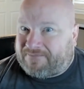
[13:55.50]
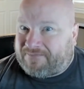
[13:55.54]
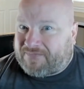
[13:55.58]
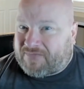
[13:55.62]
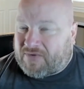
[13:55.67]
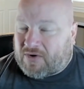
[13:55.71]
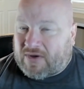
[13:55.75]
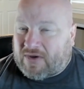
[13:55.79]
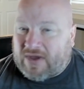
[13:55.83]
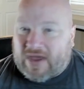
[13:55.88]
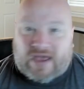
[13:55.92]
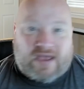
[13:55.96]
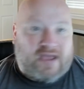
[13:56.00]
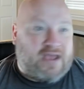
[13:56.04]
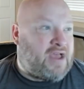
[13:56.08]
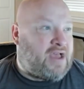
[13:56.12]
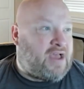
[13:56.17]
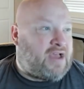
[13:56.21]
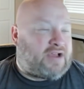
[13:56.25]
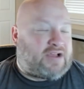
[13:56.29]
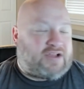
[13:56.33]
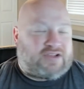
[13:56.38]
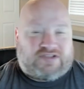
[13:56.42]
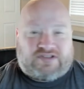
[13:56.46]
okay?
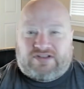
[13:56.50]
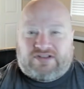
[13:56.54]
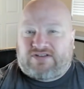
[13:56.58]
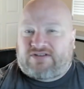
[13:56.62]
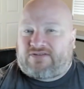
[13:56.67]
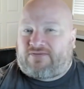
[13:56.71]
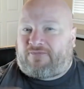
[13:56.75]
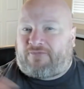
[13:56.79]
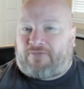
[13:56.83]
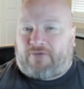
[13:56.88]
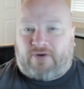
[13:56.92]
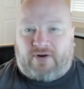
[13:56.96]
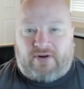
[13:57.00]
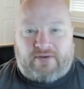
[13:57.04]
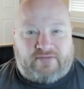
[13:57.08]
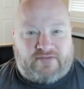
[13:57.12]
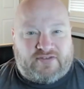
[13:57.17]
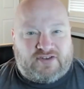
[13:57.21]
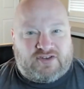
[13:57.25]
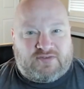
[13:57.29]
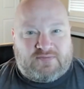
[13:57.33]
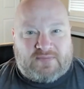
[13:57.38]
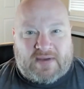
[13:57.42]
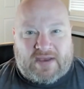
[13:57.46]
Because he's in front of
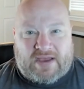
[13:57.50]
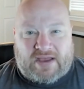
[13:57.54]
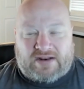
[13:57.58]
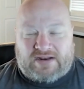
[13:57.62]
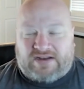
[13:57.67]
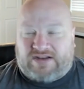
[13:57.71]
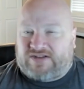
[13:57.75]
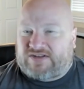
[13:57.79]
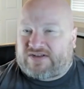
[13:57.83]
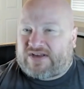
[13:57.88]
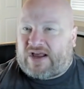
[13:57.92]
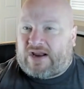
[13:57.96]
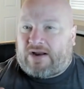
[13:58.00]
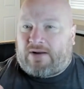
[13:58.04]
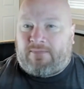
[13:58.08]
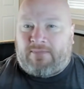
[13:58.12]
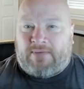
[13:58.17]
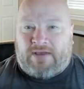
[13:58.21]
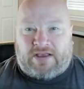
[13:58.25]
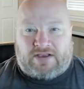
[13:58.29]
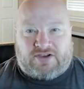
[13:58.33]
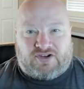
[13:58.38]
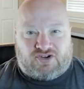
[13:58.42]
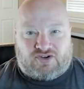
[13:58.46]
his men. He's got to
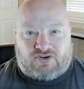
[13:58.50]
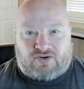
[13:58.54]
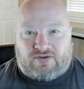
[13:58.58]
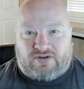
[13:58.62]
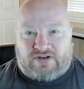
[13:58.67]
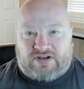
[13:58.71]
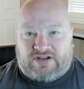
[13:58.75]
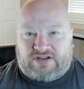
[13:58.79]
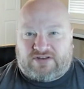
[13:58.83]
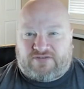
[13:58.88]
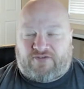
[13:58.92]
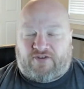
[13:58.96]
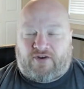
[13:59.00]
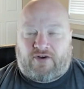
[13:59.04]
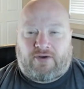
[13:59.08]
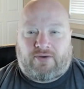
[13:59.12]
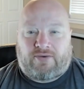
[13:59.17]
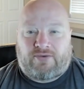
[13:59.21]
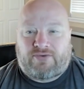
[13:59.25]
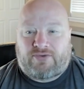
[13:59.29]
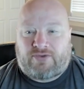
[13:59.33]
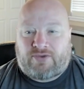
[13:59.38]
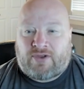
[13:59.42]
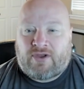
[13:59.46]
make sure that he's
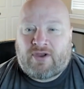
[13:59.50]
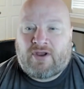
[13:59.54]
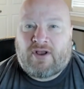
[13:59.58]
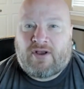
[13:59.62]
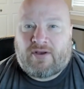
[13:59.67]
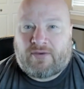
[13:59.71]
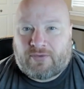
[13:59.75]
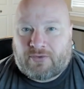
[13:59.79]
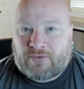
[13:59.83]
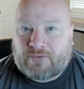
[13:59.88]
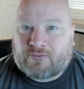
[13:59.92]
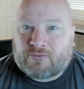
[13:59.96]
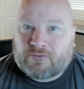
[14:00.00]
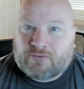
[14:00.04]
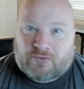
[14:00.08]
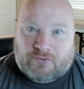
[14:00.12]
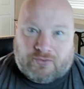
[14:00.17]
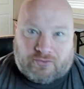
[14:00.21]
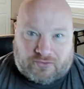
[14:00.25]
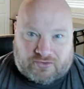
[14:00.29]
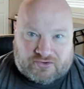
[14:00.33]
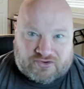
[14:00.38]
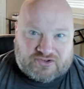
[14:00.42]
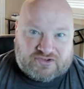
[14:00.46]
following the
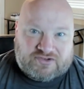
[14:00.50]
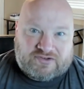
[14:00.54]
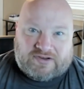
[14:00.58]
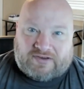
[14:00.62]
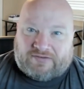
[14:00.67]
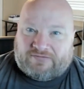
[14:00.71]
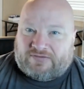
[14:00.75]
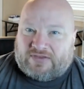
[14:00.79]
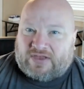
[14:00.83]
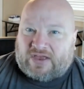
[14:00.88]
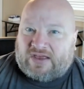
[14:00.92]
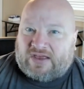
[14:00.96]
rules if